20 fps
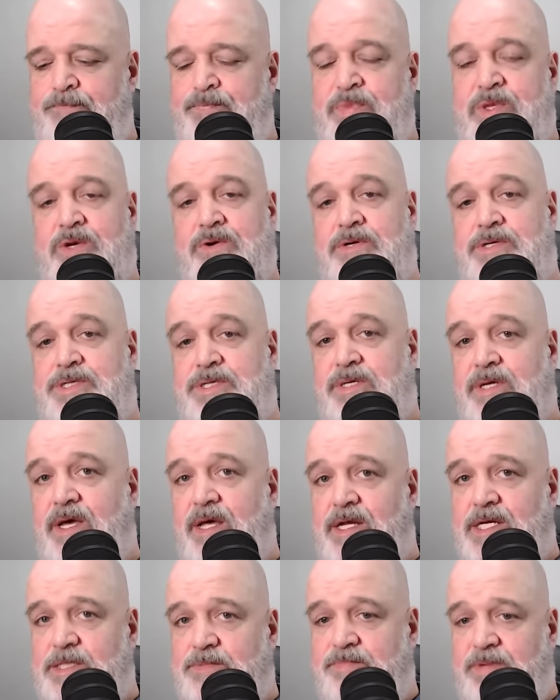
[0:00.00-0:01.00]
Of course, you
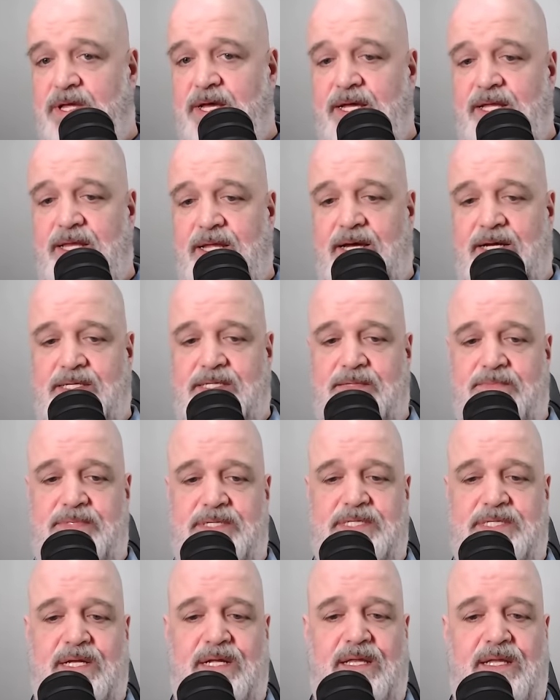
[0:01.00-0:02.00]
can't explain that to
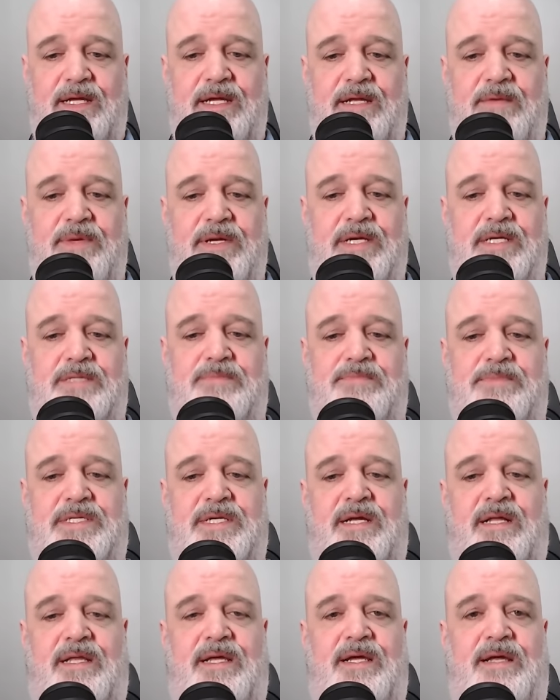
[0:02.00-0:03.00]
Ms. Khalid because Ms.
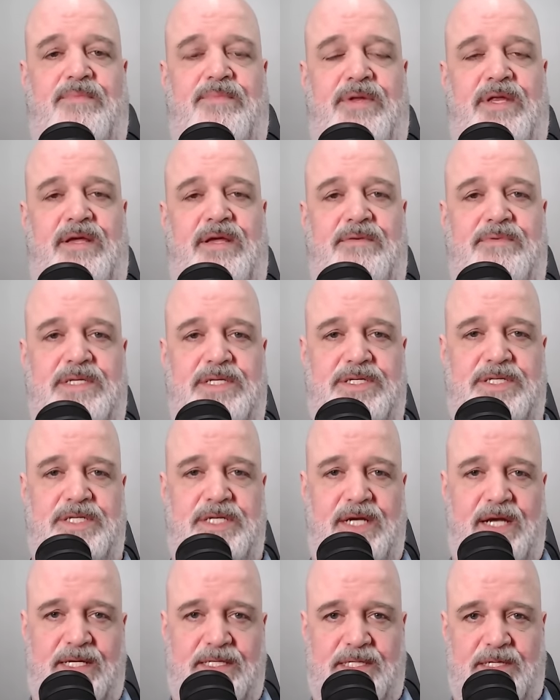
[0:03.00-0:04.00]
Khalid believes that
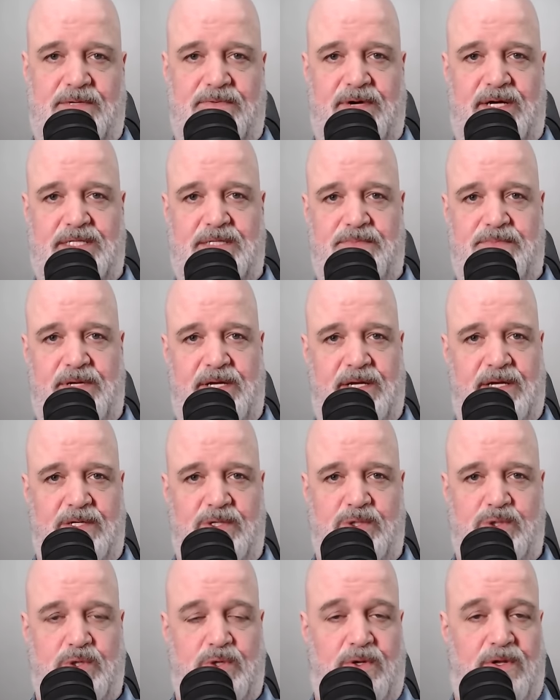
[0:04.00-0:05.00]
she has the right to be in
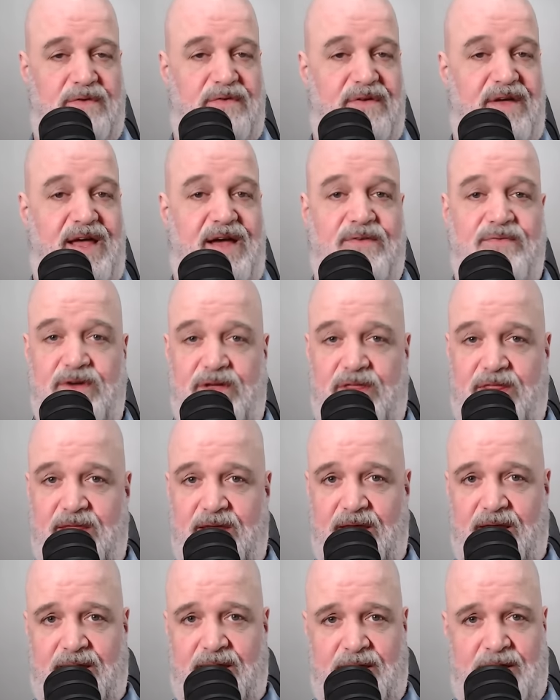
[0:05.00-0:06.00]
control of
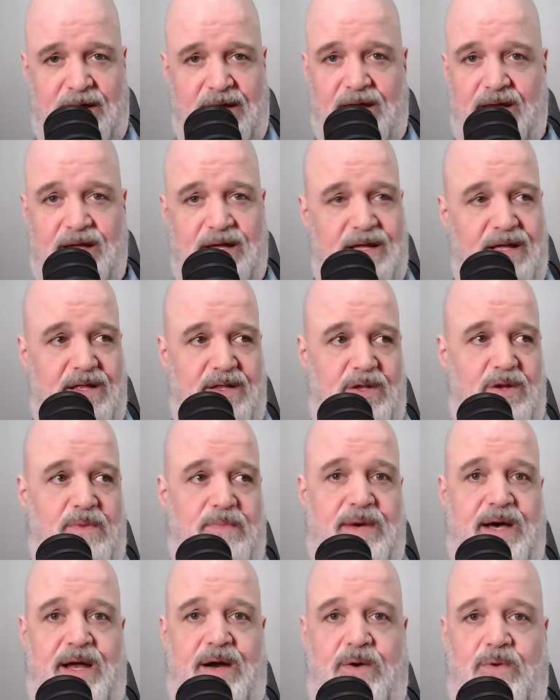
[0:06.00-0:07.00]
everything and no
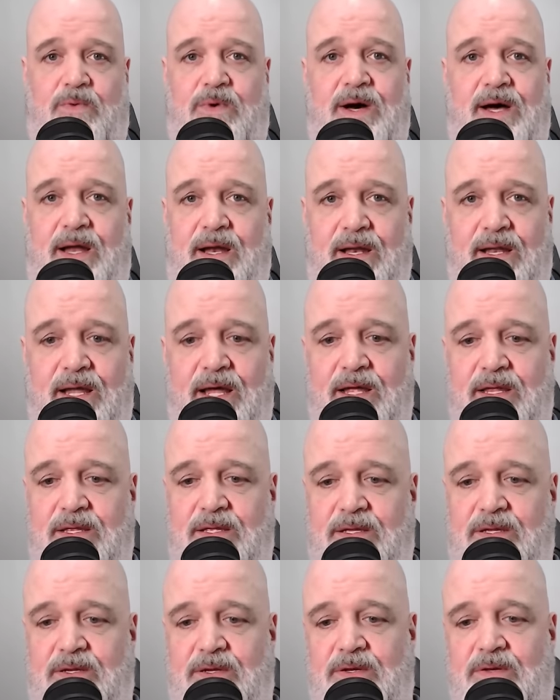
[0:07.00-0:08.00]
matter what.
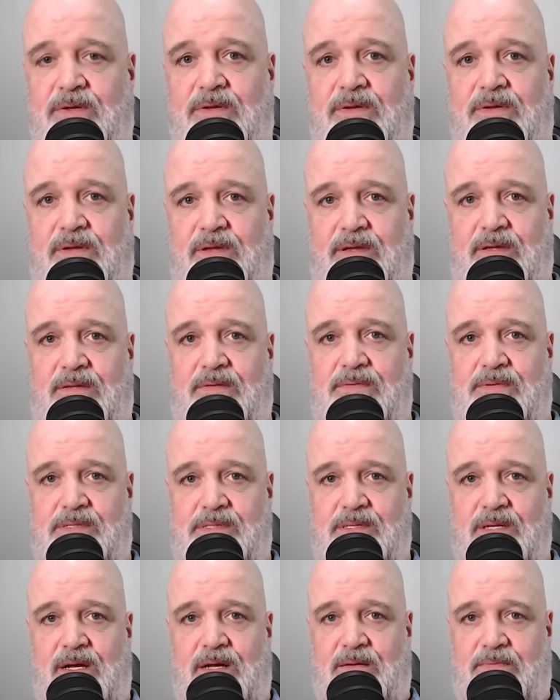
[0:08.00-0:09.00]
And
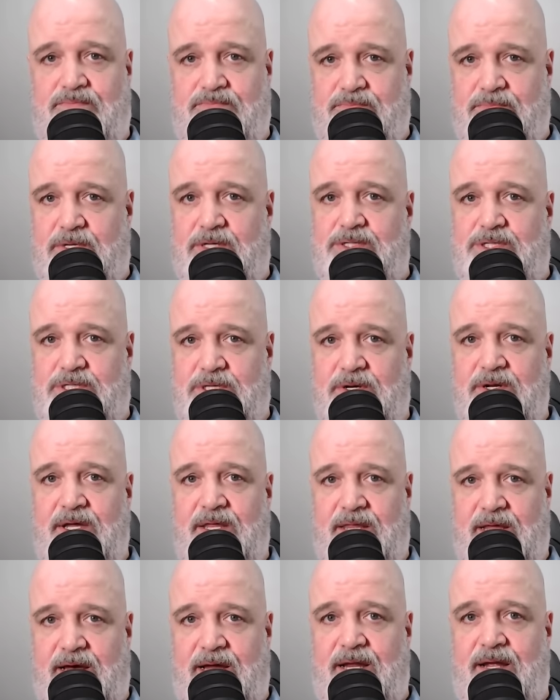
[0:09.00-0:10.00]
I'll show you
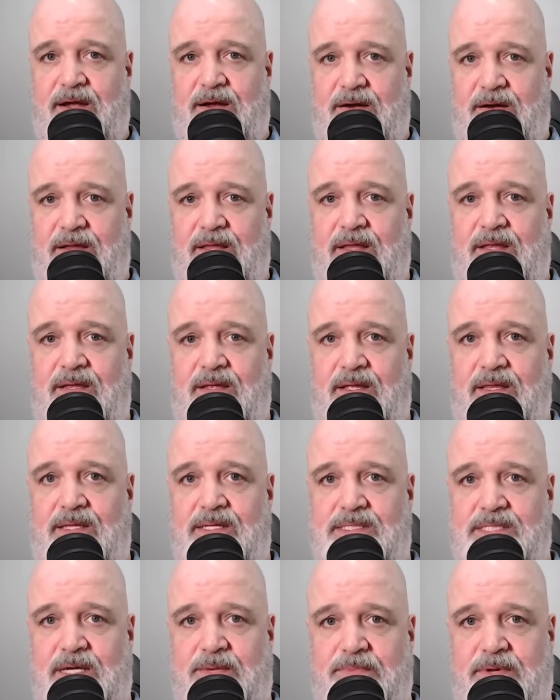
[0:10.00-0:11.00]
that here in
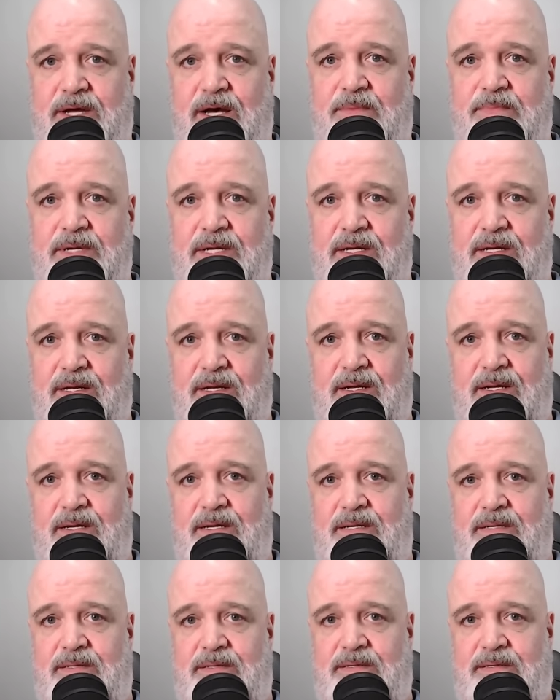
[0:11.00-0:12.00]
this upcoming
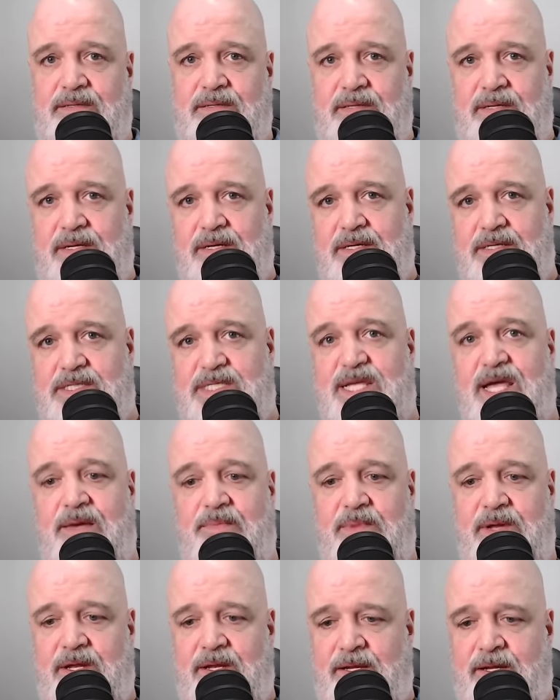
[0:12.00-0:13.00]

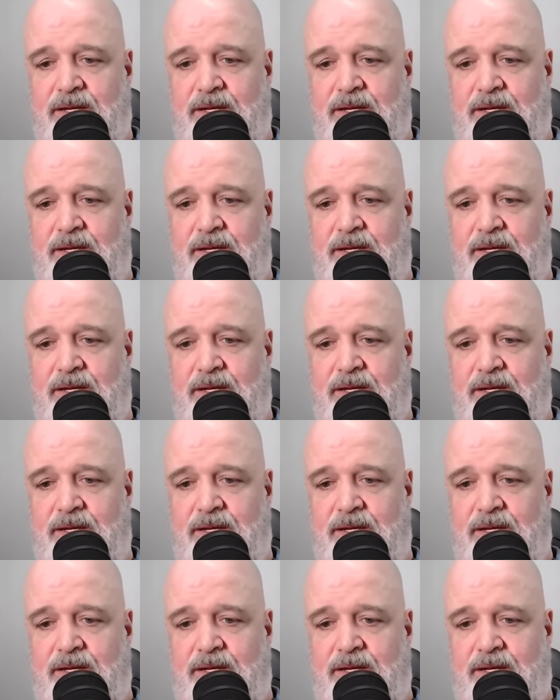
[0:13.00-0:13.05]
statement.